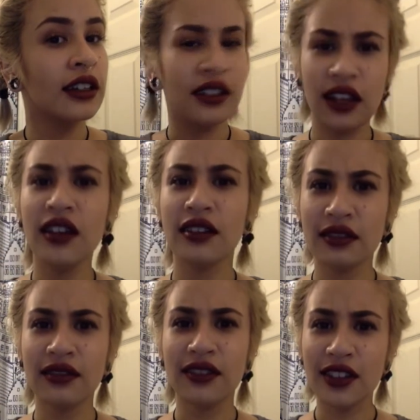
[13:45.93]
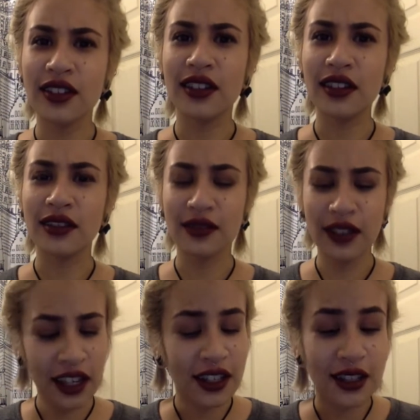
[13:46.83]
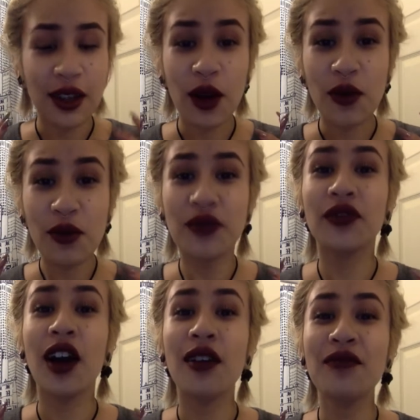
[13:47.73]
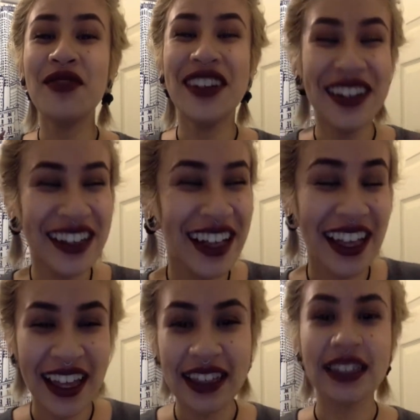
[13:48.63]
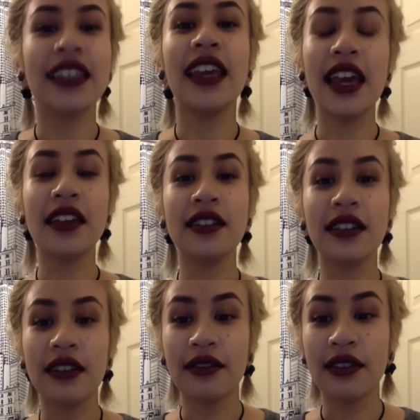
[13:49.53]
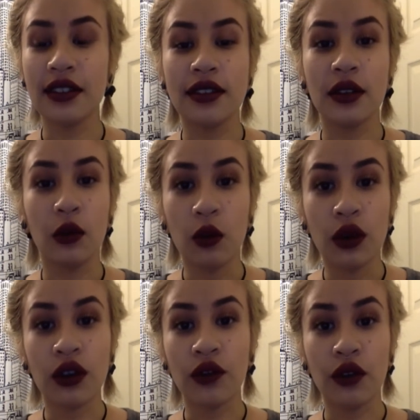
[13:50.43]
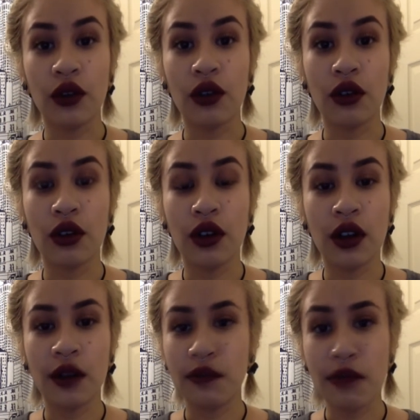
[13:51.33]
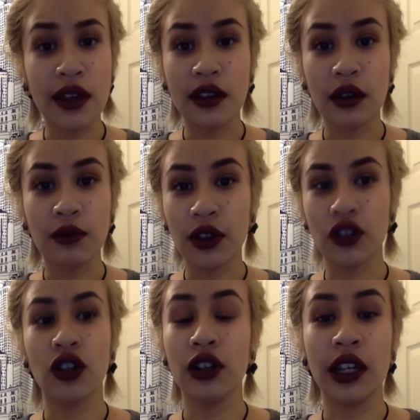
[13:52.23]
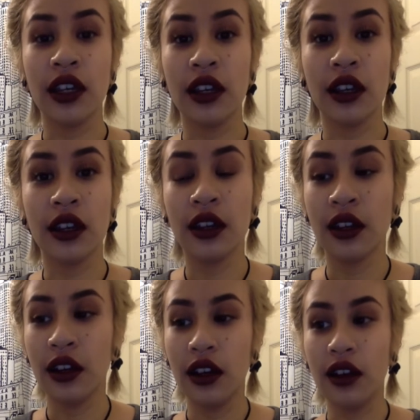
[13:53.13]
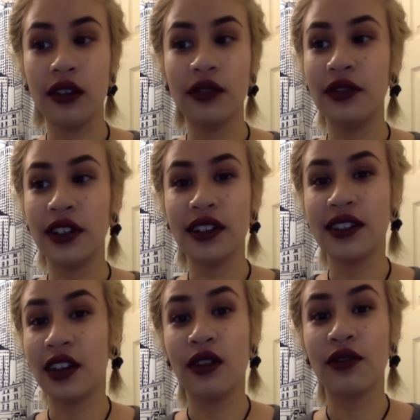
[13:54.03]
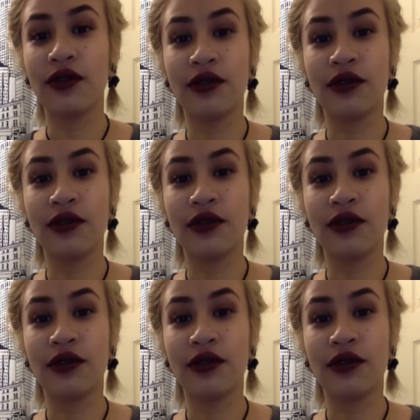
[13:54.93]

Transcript: Yeah, this is it. So we've come to the end of this wonderful makeup journey of self